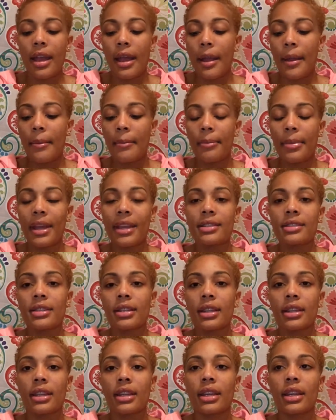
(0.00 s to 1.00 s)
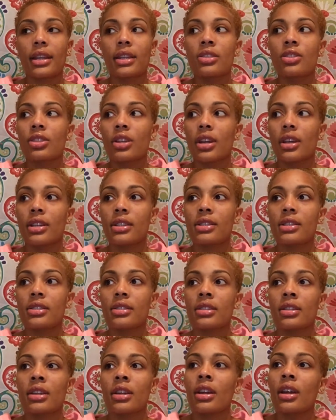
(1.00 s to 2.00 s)
and basically
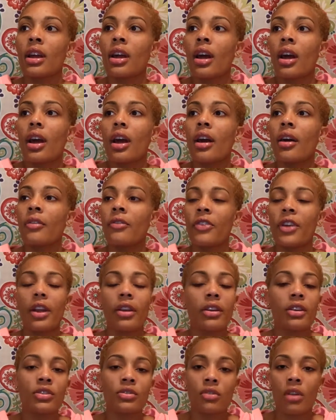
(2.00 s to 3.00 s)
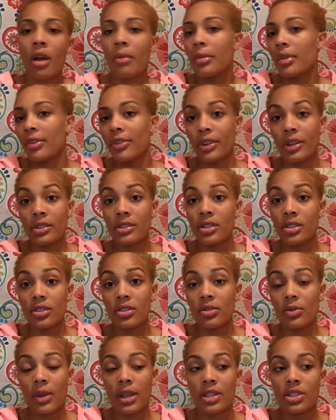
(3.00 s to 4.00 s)
just a very drama-filled
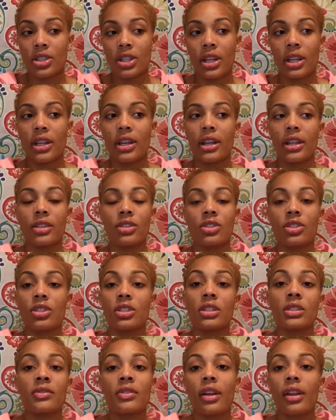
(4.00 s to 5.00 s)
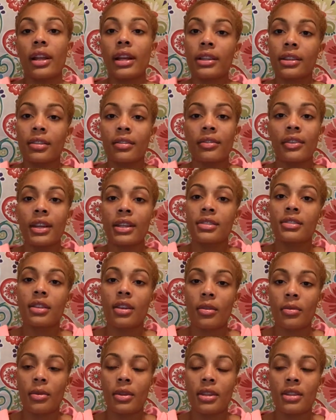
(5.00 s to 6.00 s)
situation, and she just felt like the
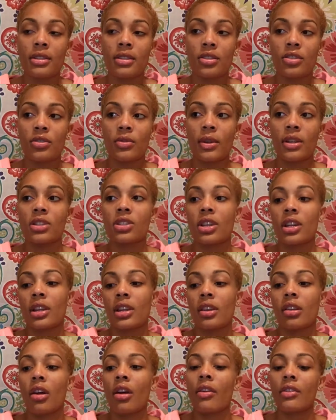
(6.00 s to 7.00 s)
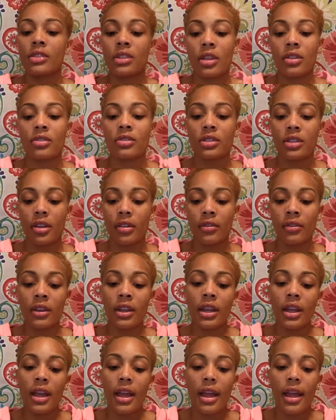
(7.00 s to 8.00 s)
victim in the situation and all this other stuff.
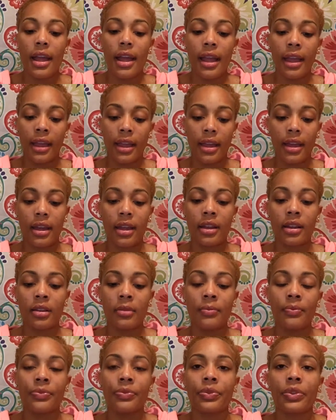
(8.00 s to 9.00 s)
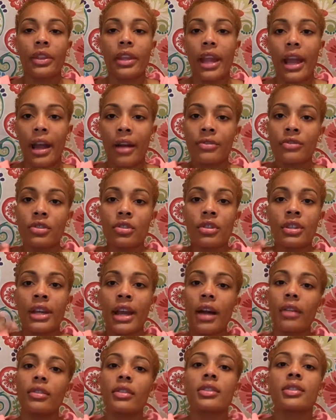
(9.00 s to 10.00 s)
And after
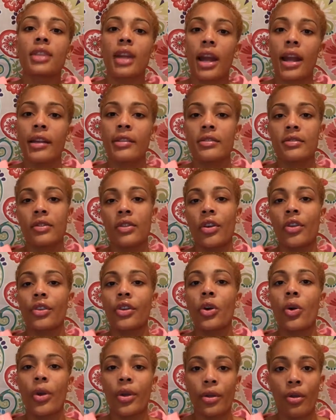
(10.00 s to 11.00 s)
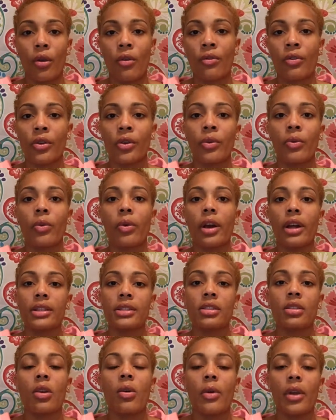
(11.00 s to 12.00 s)
countless times of her going over
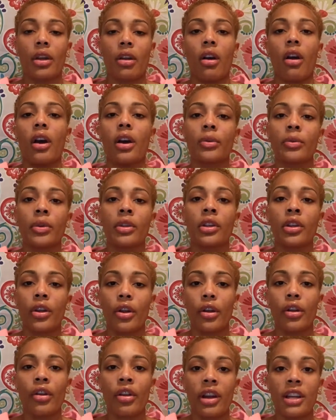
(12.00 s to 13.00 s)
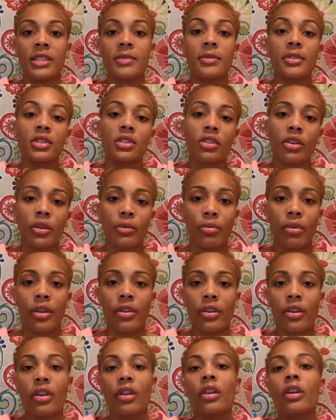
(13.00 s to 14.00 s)
what's going on with her and her husband to her
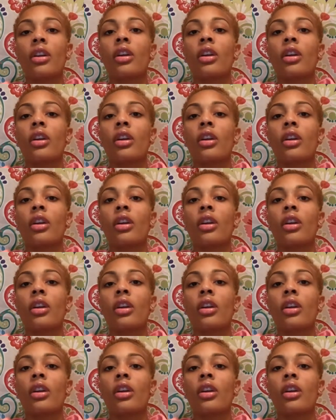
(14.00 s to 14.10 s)
brother